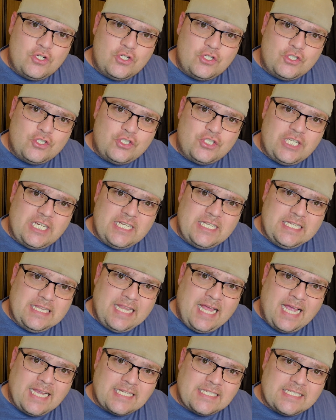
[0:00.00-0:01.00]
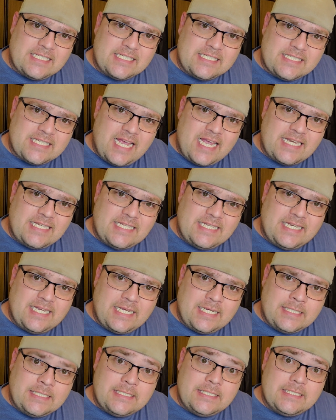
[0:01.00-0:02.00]
She likes this
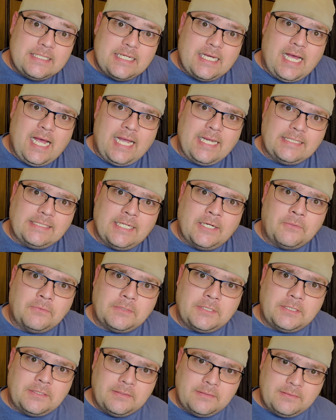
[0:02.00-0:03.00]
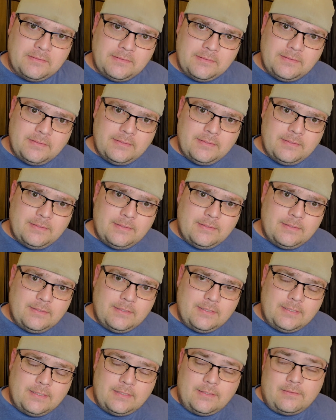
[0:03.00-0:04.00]
idea. I don't.
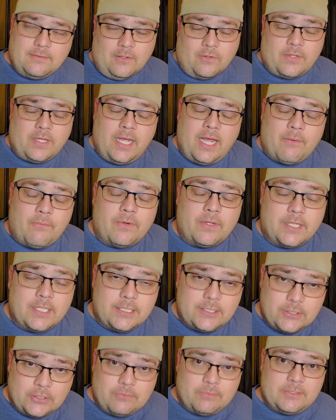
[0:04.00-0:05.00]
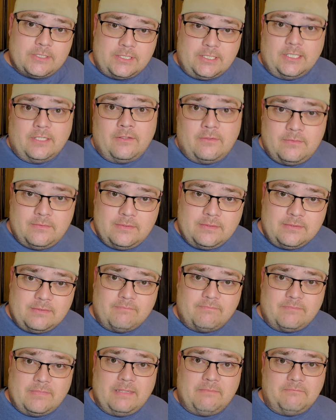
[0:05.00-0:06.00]
Okay, I really do. Still,
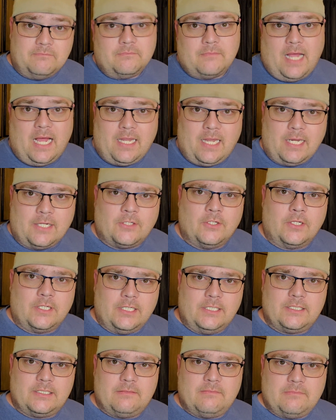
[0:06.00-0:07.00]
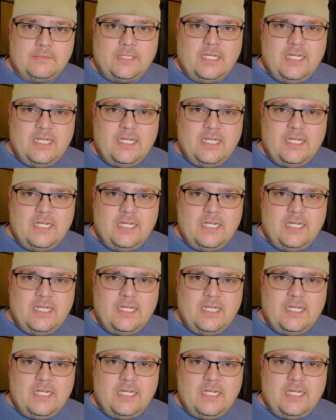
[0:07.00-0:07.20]
I like cookies.